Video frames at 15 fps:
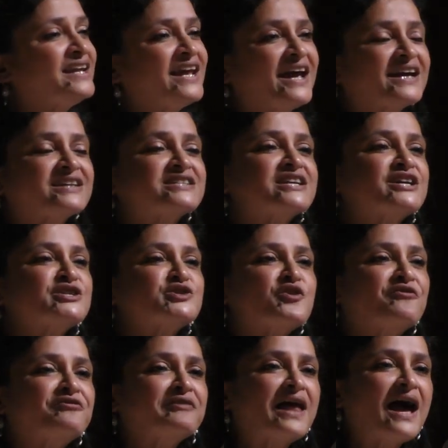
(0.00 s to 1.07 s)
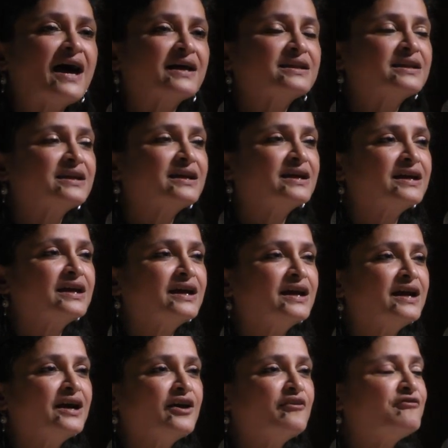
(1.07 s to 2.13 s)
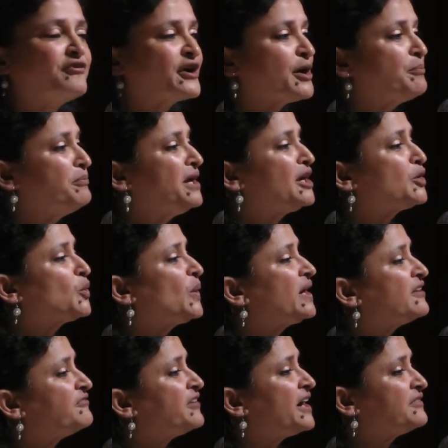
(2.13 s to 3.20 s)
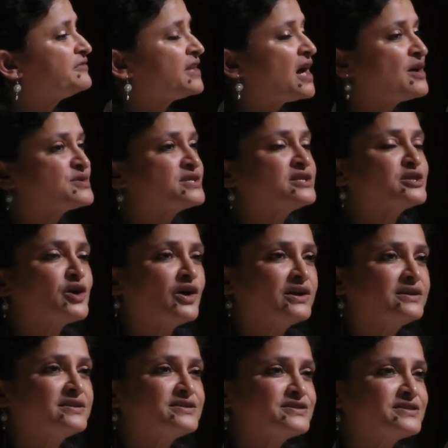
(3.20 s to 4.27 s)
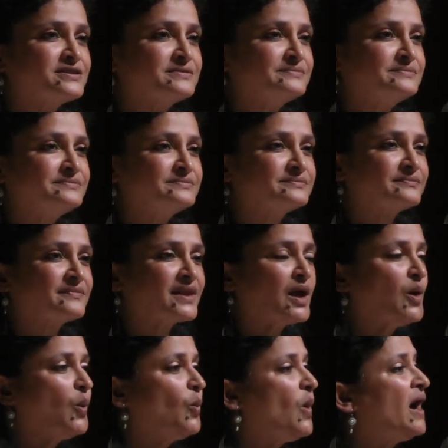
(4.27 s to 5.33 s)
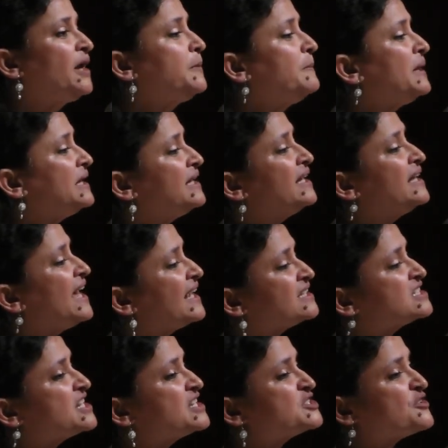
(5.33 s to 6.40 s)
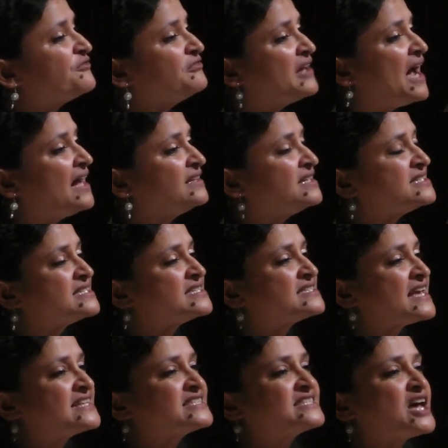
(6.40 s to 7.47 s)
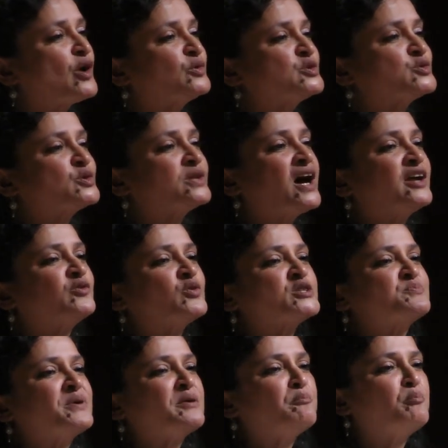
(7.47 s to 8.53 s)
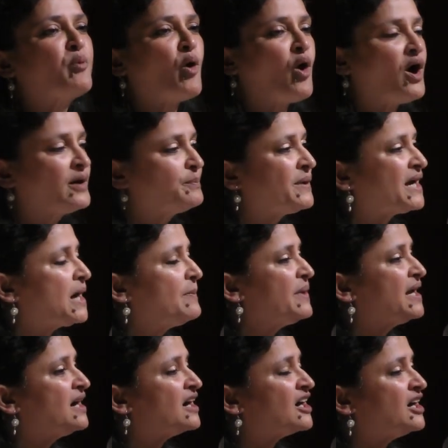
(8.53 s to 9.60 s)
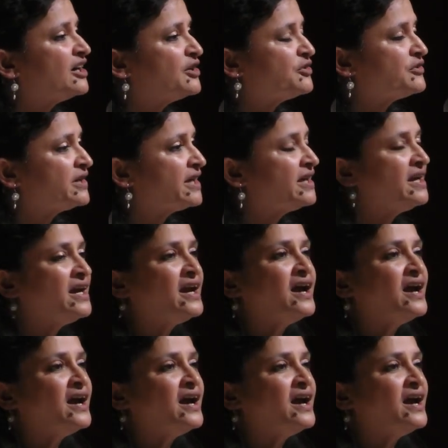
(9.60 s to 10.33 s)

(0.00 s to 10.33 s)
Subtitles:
hectares of land for a mere $25,000. 1 million hectares of land, this is as South Sudan was being born, becoming a country.